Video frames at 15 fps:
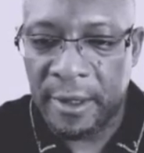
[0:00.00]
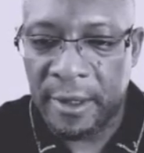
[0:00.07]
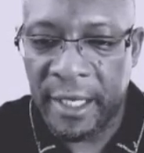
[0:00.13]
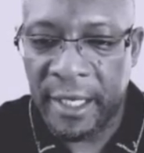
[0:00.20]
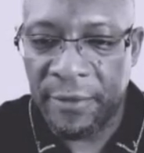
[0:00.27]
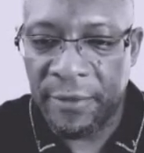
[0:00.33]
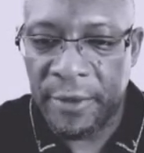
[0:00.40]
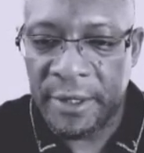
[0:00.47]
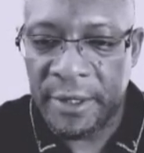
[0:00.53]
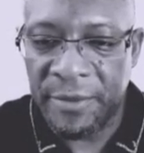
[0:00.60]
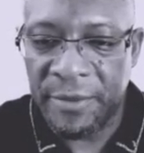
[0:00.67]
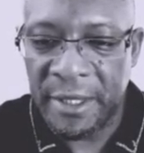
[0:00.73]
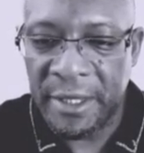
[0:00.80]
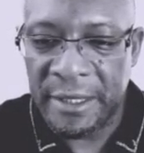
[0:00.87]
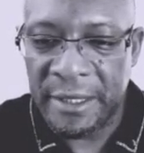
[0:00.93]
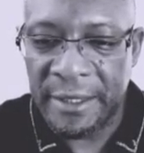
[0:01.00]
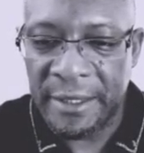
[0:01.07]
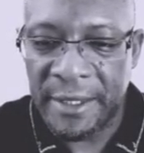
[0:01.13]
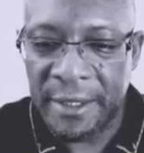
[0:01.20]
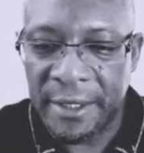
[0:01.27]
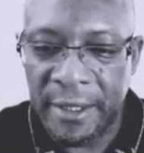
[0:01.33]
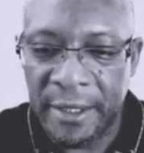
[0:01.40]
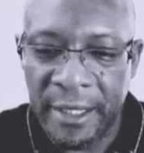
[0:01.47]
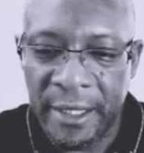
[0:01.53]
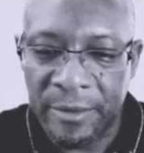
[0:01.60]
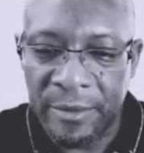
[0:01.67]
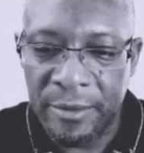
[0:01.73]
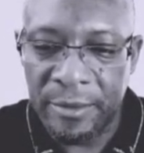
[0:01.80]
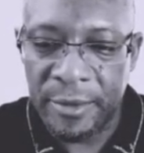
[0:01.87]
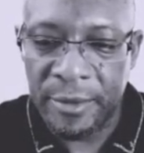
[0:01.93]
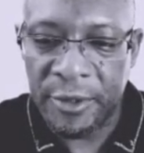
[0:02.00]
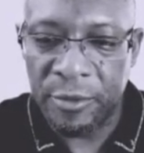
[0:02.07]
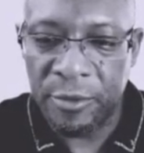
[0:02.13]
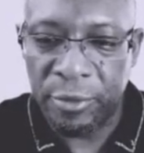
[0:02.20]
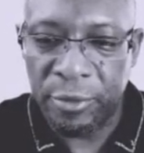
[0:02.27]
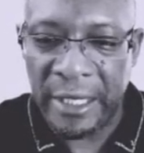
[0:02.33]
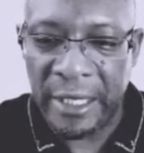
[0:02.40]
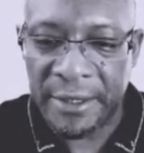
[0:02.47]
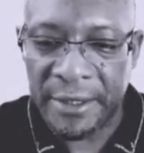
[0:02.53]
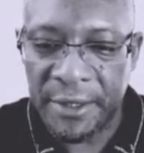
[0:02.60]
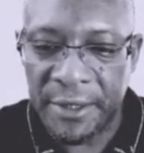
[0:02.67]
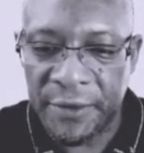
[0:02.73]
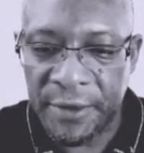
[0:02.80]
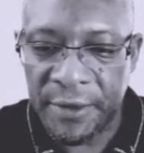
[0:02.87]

Okay, 30-minute, 10-second game to practice